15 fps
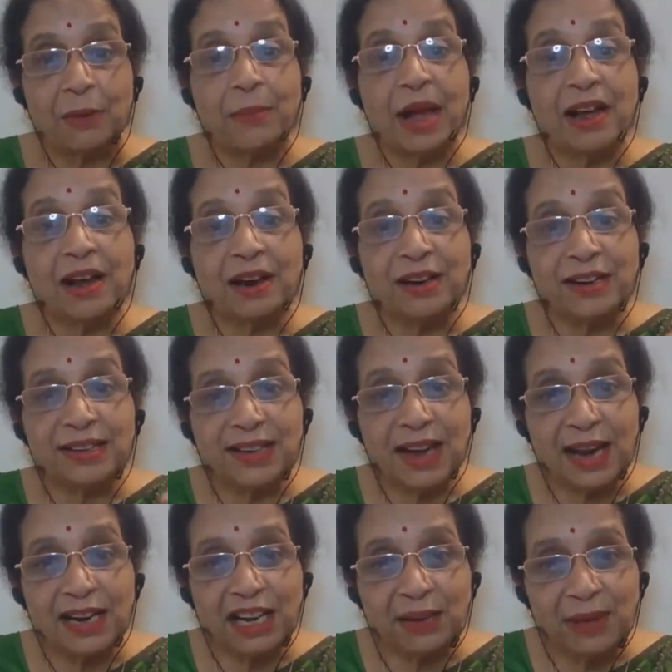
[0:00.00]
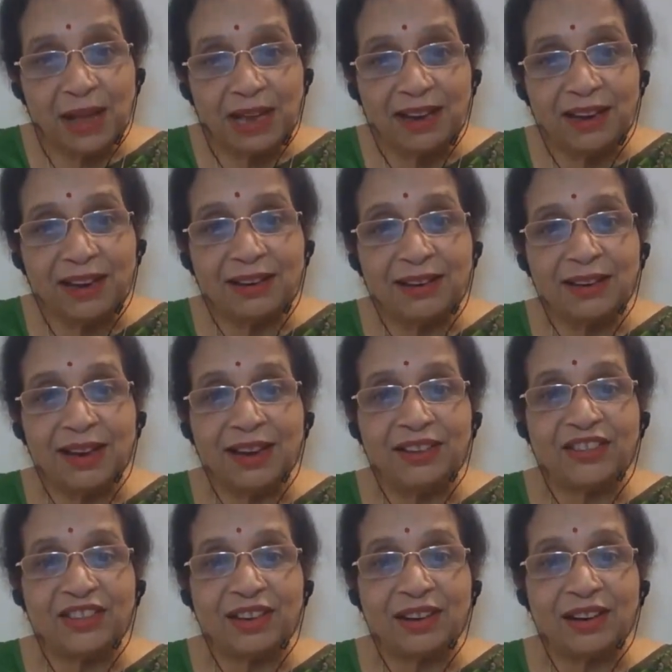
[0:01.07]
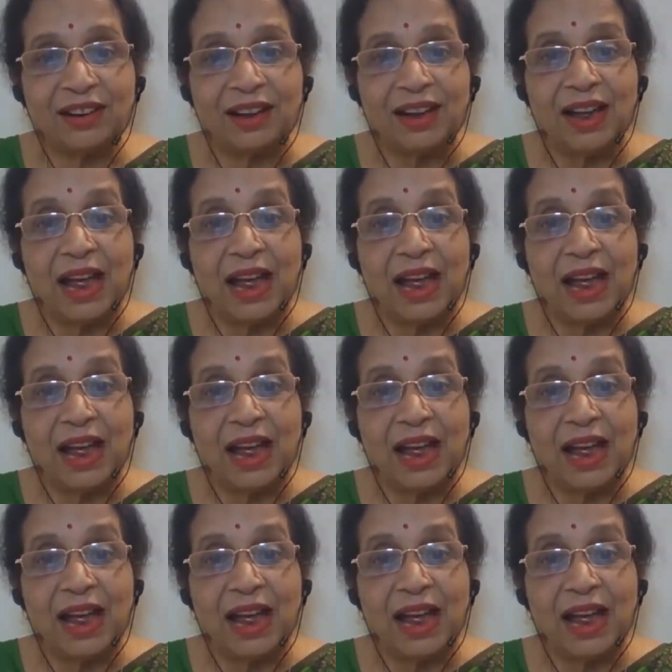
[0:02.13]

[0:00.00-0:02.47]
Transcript: By understanding my real nature.